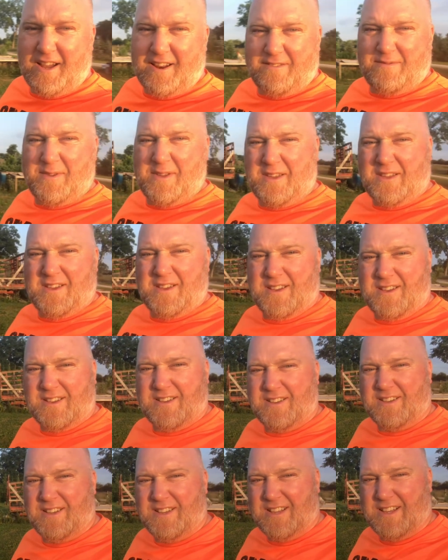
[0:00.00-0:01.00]
side of me,
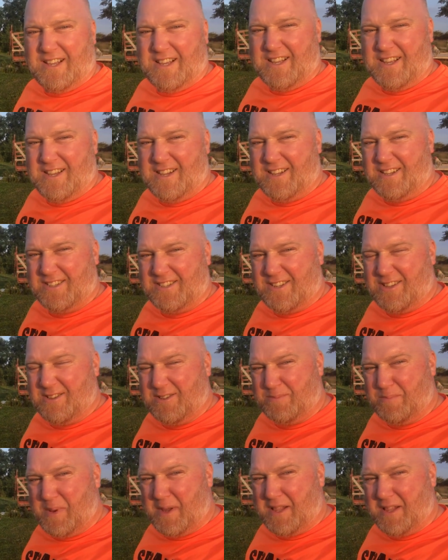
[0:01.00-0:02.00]
see
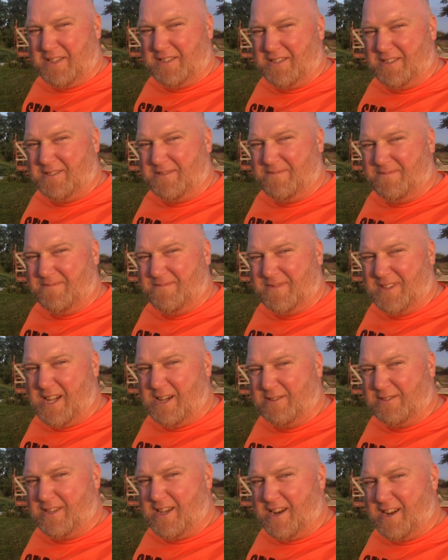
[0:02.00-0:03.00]
all those piglets
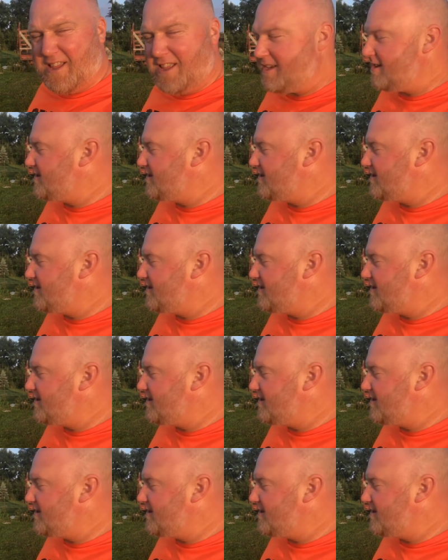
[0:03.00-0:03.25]
outside